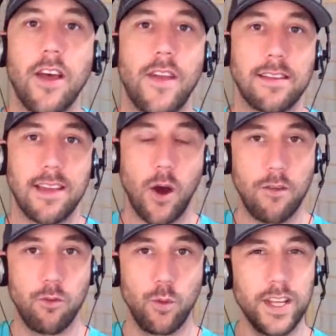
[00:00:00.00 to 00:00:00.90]
And that's how
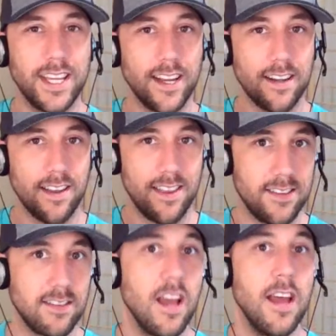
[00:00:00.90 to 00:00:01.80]
I've really kicked
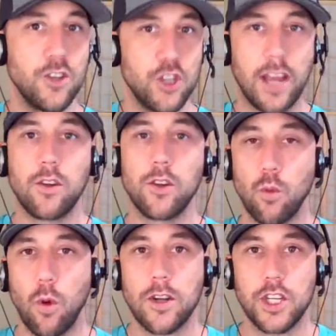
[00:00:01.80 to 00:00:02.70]
this channel you're
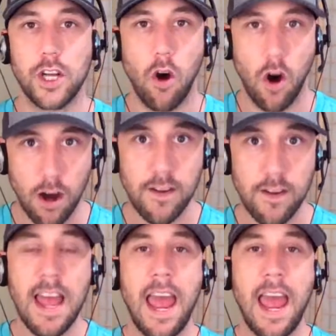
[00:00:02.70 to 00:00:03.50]
watching off.